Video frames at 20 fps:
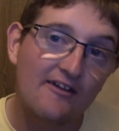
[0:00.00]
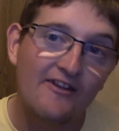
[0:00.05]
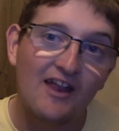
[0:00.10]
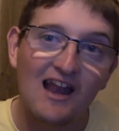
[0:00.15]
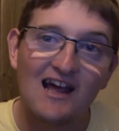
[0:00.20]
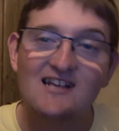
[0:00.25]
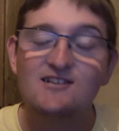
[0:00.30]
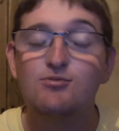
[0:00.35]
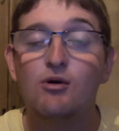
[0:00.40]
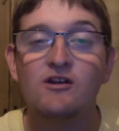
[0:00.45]
on the
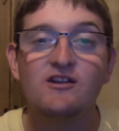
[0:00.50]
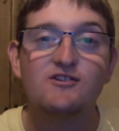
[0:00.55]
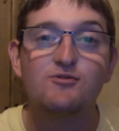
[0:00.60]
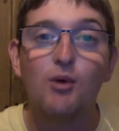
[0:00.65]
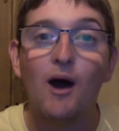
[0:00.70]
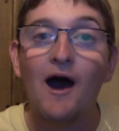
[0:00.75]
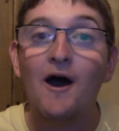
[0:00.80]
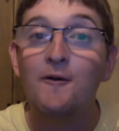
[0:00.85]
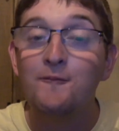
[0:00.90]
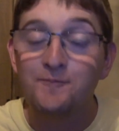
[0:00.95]
last one as
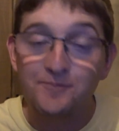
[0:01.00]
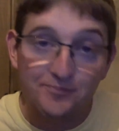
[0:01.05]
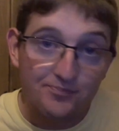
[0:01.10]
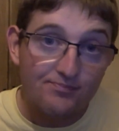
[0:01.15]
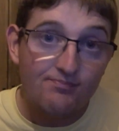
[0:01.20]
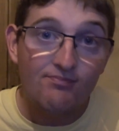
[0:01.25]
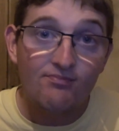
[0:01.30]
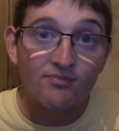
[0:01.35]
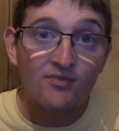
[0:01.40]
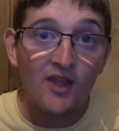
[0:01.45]
well.
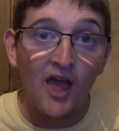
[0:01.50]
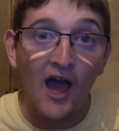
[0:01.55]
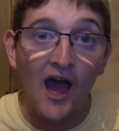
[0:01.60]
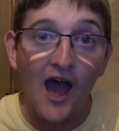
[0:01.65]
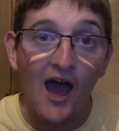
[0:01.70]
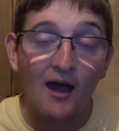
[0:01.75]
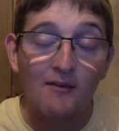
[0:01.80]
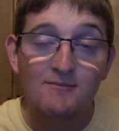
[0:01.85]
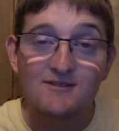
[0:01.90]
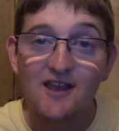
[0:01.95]

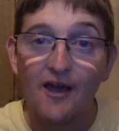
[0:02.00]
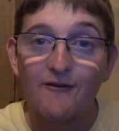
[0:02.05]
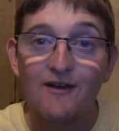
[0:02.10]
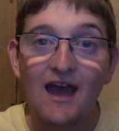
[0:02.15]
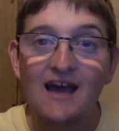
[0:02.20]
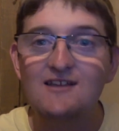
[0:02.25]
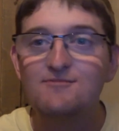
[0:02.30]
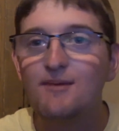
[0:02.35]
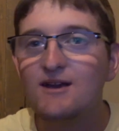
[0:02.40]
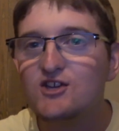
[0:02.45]
Um, so
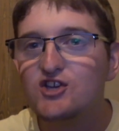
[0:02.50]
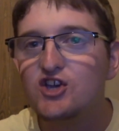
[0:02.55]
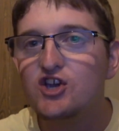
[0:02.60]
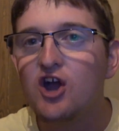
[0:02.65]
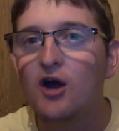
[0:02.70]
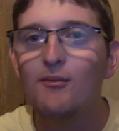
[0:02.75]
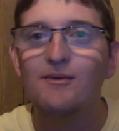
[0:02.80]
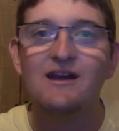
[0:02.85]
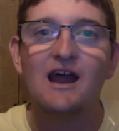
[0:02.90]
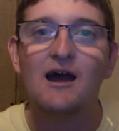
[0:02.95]
yes, make sure you
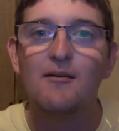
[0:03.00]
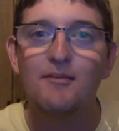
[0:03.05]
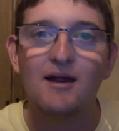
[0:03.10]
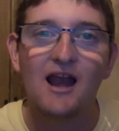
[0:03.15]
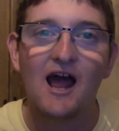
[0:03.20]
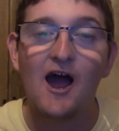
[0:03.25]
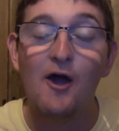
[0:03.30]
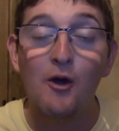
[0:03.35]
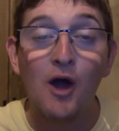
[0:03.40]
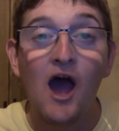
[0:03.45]
comment down
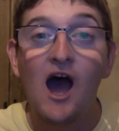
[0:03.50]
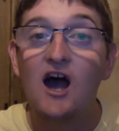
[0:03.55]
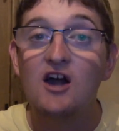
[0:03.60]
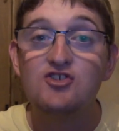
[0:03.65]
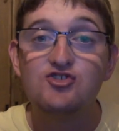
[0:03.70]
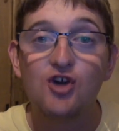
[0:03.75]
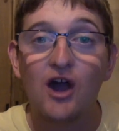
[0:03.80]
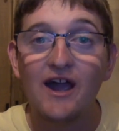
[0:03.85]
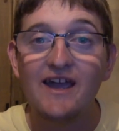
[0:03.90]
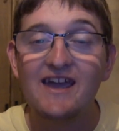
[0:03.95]
below and
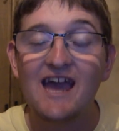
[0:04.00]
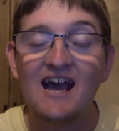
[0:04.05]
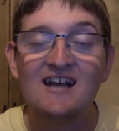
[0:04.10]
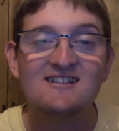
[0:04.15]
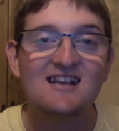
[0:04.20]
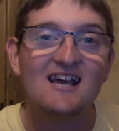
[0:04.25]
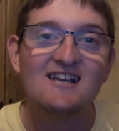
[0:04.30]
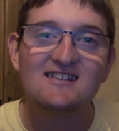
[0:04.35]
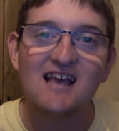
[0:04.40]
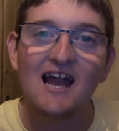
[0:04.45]
try and guess
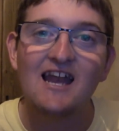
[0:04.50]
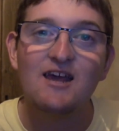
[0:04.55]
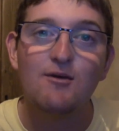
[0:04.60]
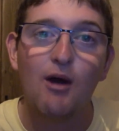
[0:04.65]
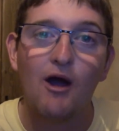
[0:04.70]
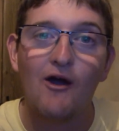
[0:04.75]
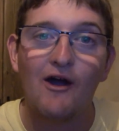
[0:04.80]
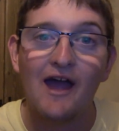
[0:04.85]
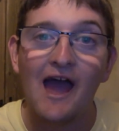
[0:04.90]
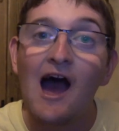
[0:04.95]
exactly
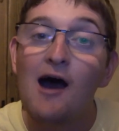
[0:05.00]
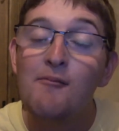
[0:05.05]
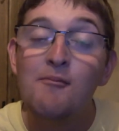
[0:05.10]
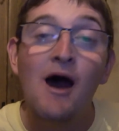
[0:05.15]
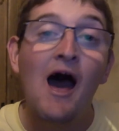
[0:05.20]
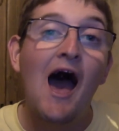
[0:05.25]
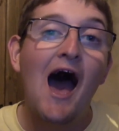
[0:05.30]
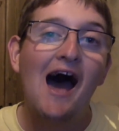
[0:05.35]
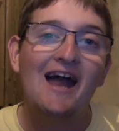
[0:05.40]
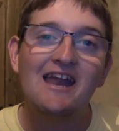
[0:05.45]
where I am,
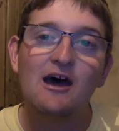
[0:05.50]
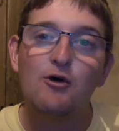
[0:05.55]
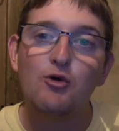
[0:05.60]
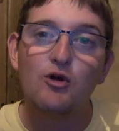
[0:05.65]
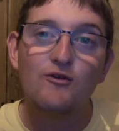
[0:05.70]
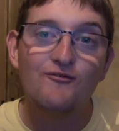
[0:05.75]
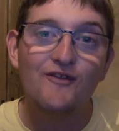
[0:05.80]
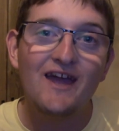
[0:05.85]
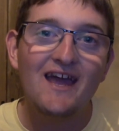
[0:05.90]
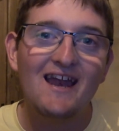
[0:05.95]
and I'll
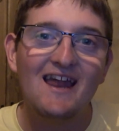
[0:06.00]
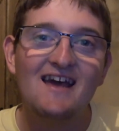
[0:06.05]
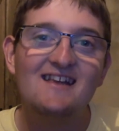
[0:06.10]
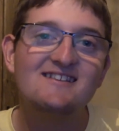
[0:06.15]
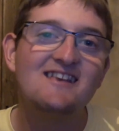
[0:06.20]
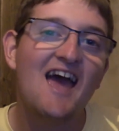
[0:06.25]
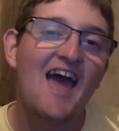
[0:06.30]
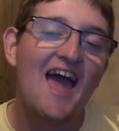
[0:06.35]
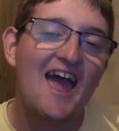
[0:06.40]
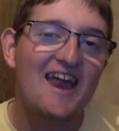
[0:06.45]
reveal
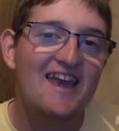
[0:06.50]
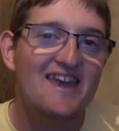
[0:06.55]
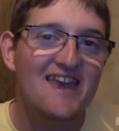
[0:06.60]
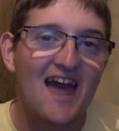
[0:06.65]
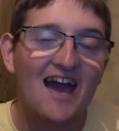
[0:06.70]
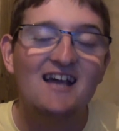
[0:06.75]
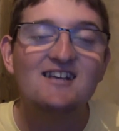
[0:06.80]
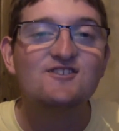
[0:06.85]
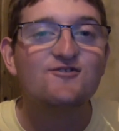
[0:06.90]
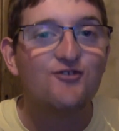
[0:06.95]
it in
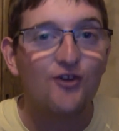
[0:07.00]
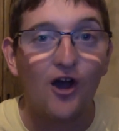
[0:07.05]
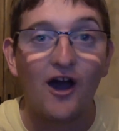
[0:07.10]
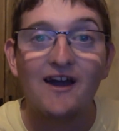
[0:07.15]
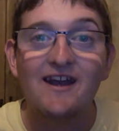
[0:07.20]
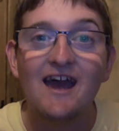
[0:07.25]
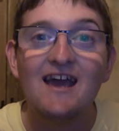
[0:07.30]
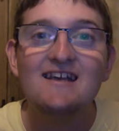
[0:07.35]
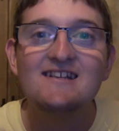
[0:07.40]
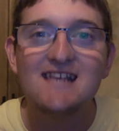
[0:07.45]
next
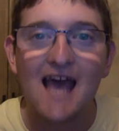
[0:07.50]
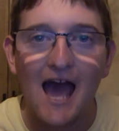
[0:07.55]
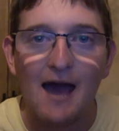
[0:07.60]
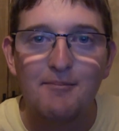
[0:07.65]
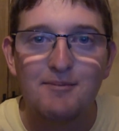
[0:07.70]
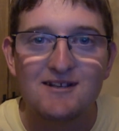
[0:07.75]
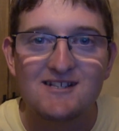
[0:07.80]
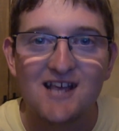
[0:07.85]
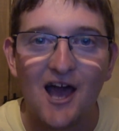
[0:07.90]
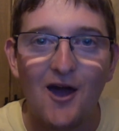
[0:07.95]
Friday's
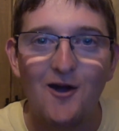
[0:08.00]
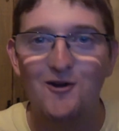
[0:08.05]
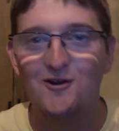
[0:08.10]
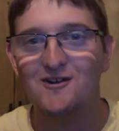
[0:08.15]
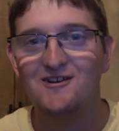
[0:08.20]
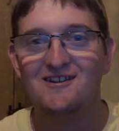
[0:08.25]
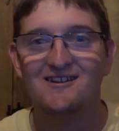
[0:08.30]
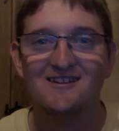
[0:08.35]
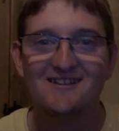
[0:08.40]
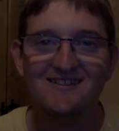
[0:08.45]

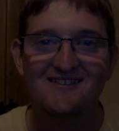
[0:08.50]
episode